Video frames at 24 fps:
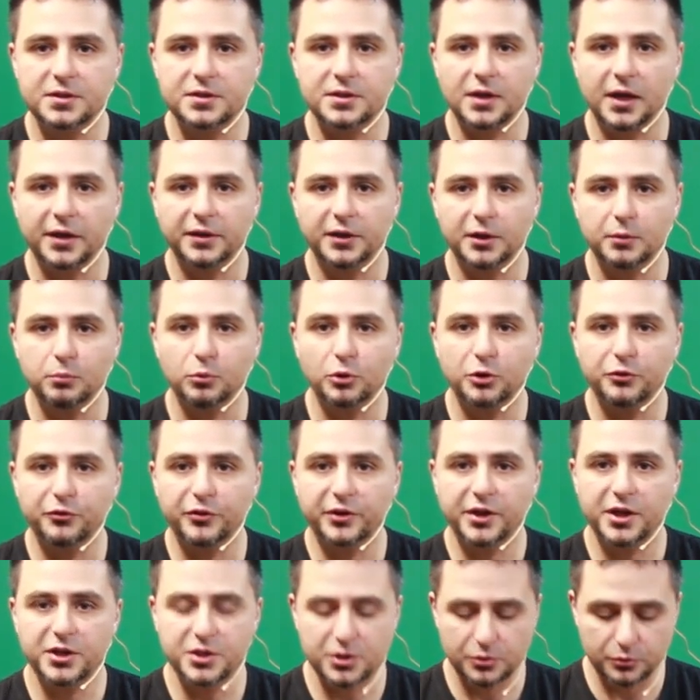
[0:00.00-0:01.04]
I did
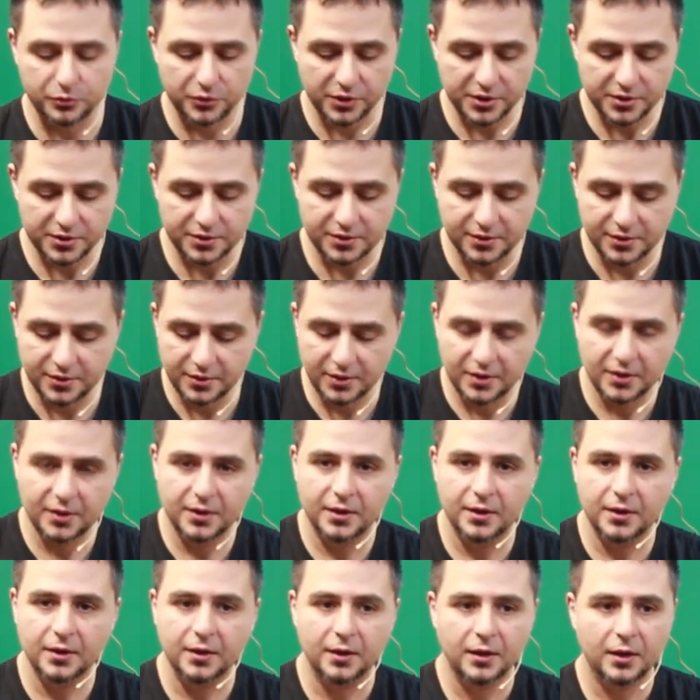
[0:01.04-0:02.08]
modification to this.
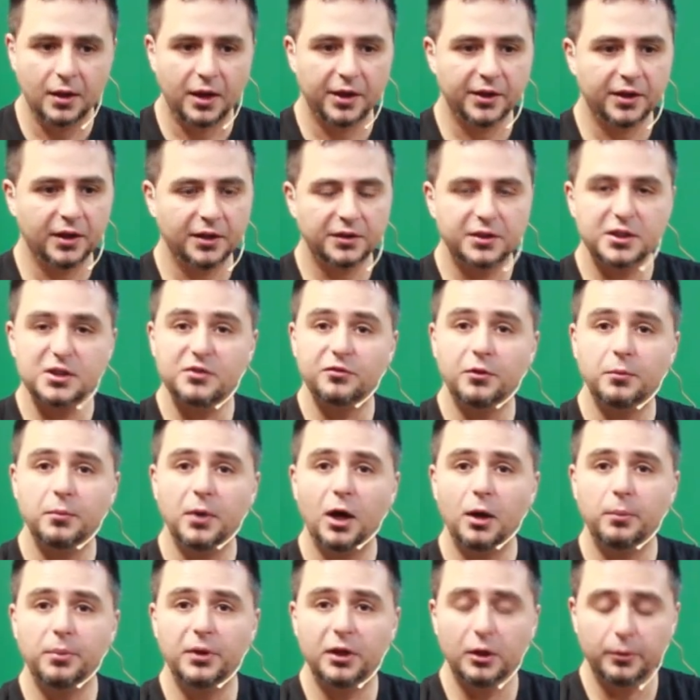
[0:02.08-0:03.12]
I got this from
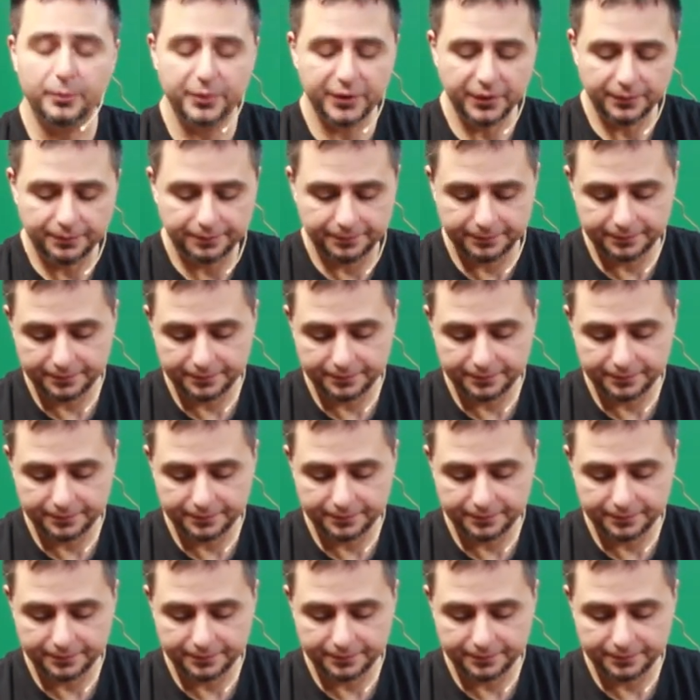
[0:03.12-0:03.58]
Hobby Lobby.